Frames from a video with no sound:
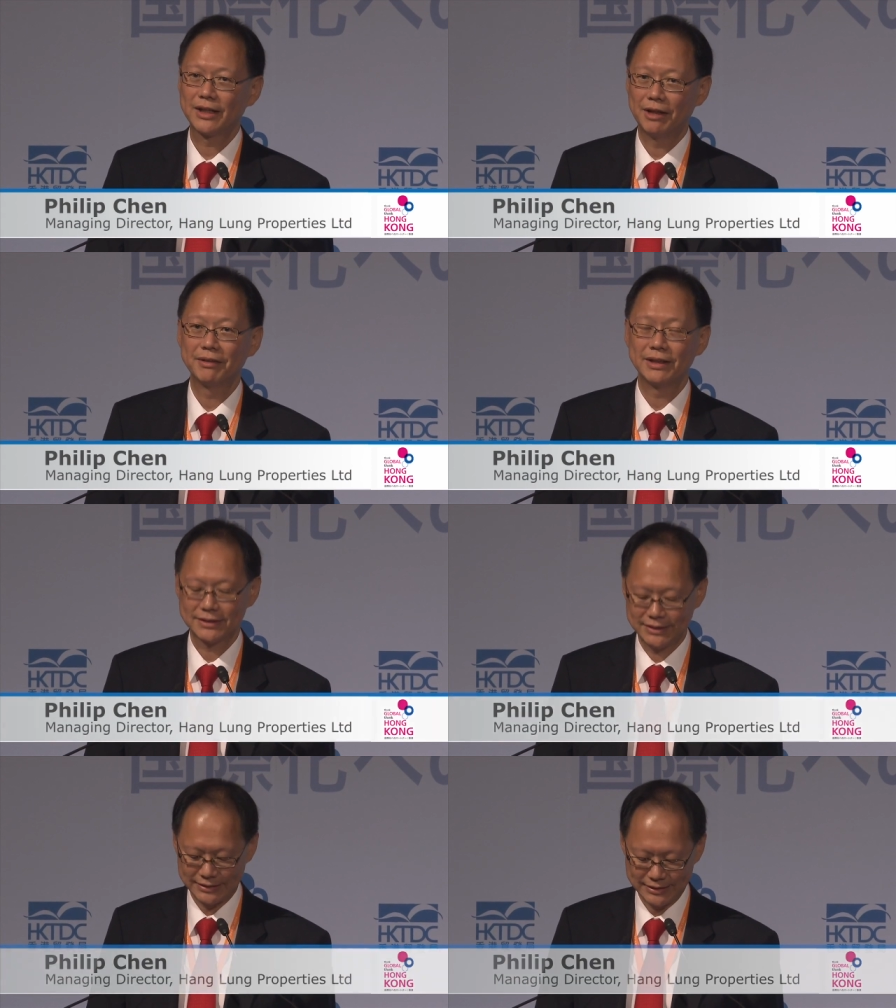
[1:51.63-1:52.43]
governance
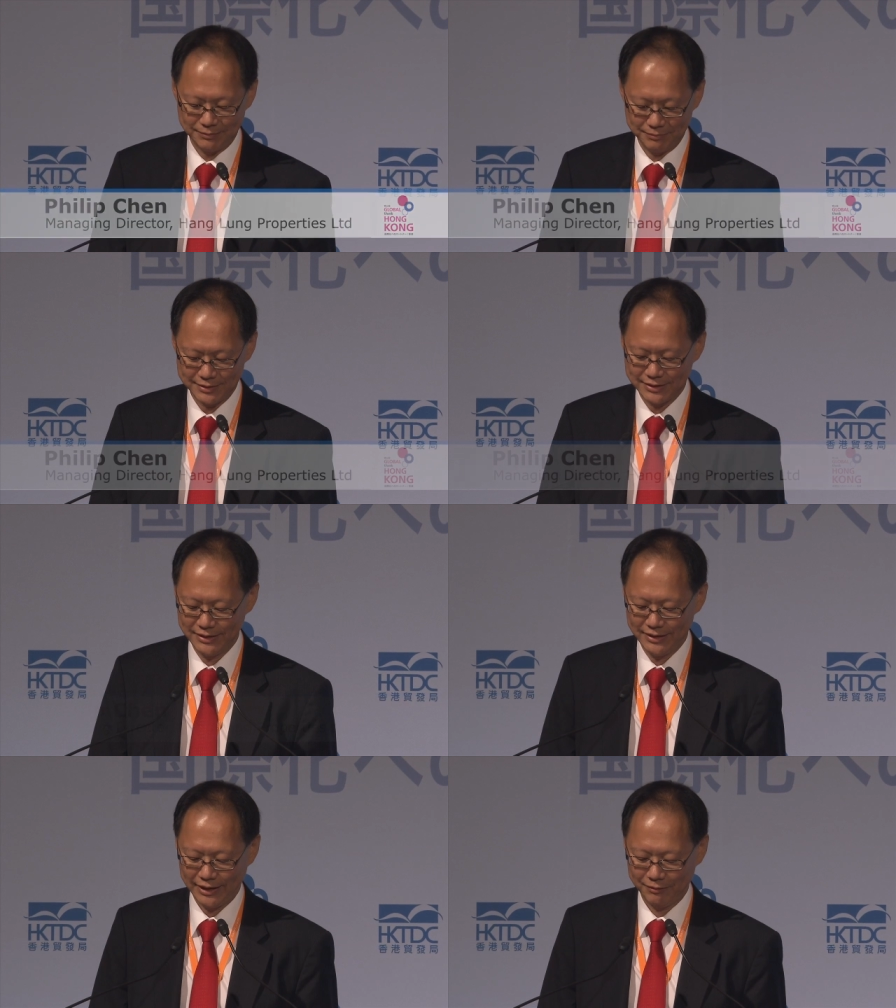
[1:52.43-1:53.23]
systems
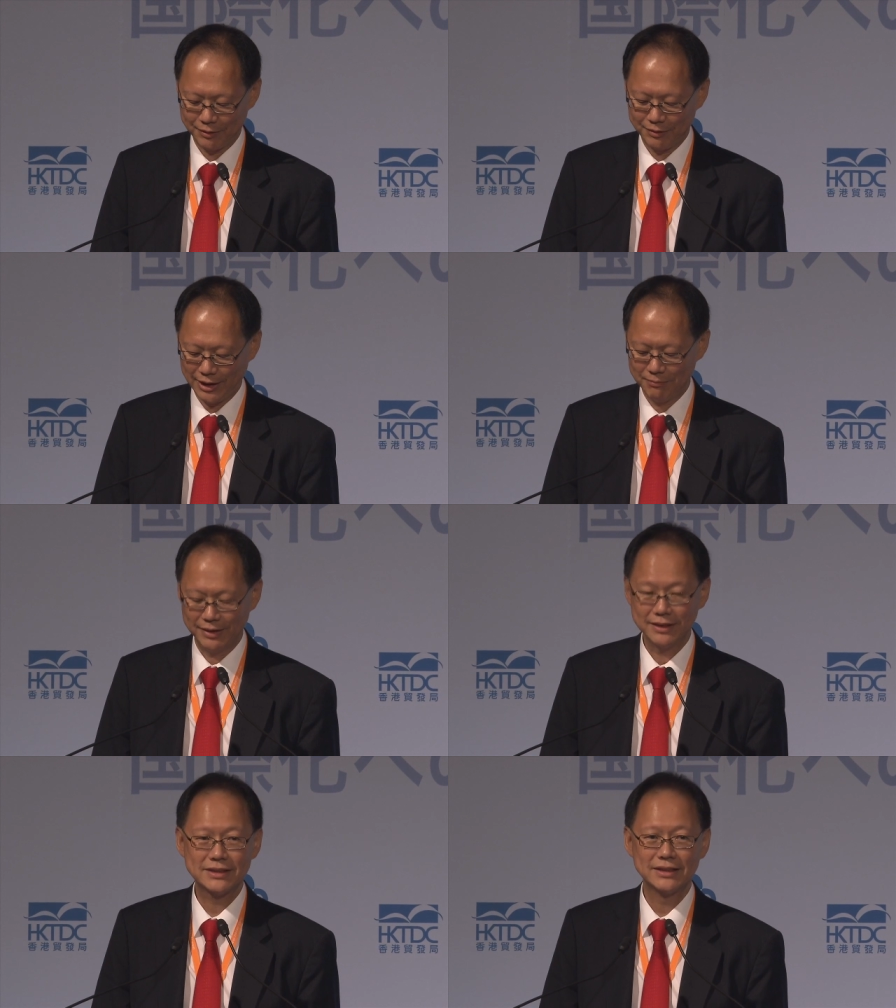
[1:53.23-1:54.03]
and
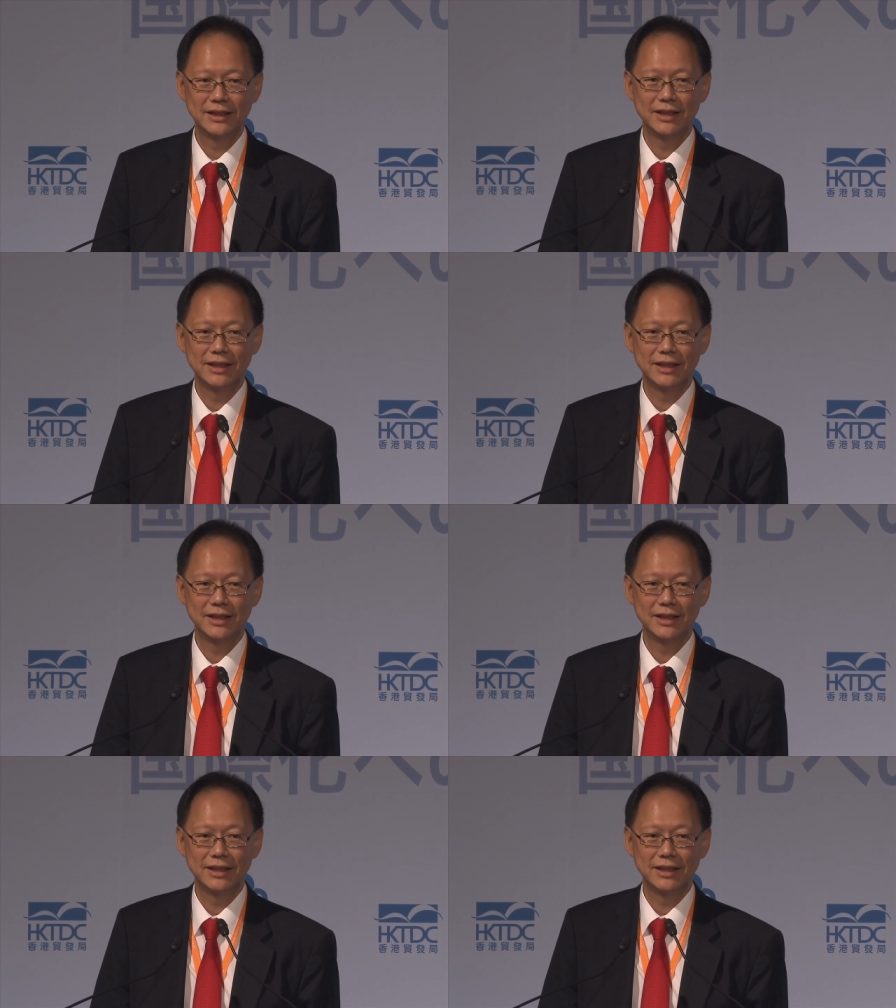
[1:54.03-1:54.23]
requirements